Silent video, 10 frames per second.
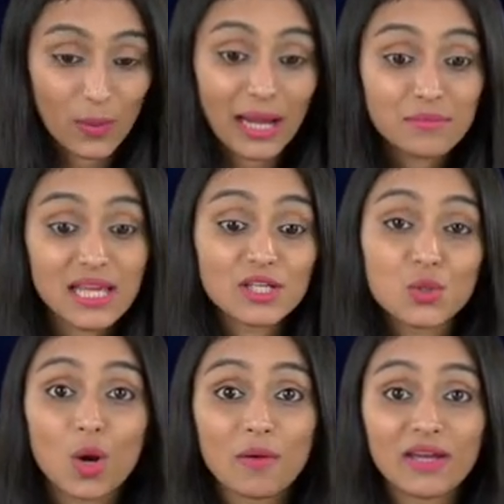When I'm saying
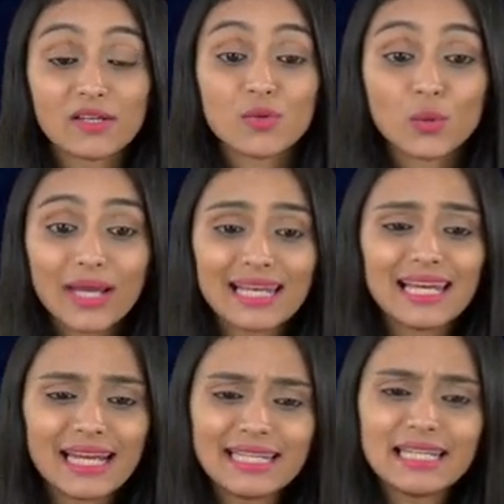two comma minus four, quickly,
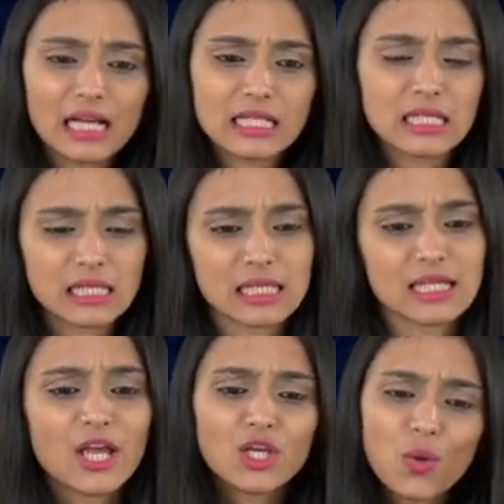I need answers.
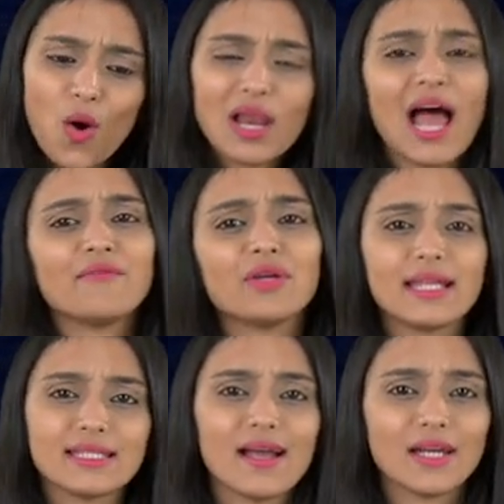You all have your
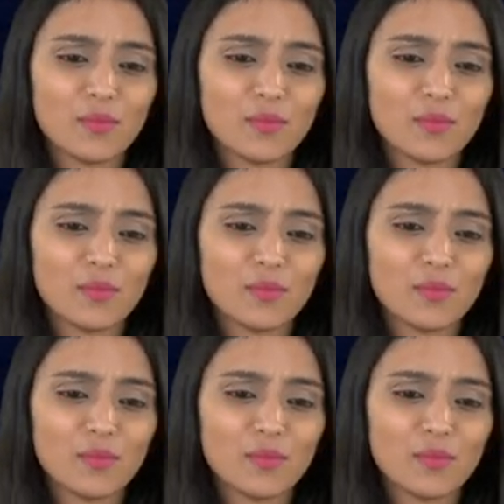N C E R